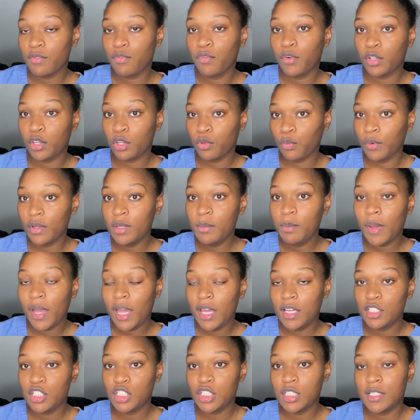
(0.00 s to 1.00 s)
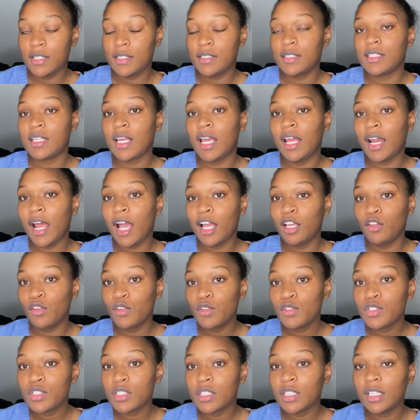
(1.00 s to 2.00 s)
for three patients and I
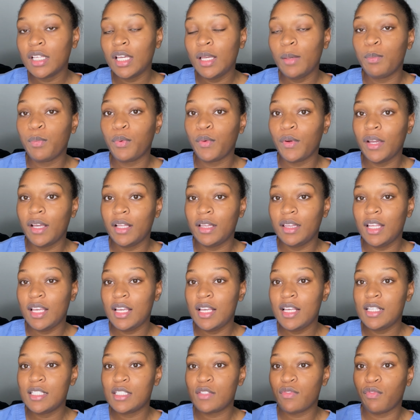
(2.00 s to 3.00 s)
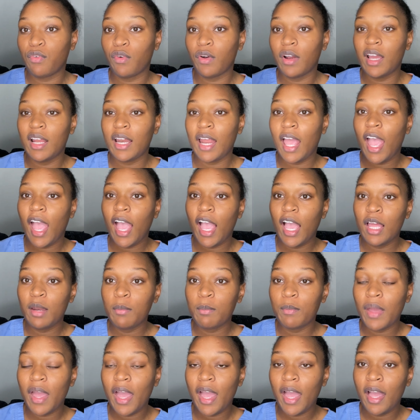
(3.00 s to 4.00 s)
usually print these front and
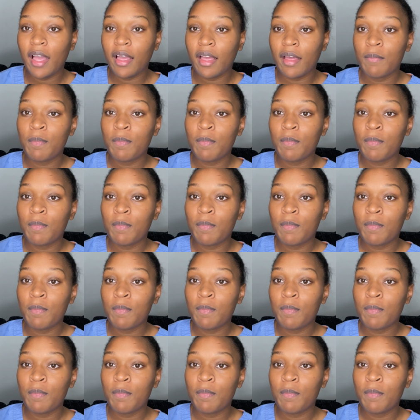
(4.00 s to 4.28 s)
back.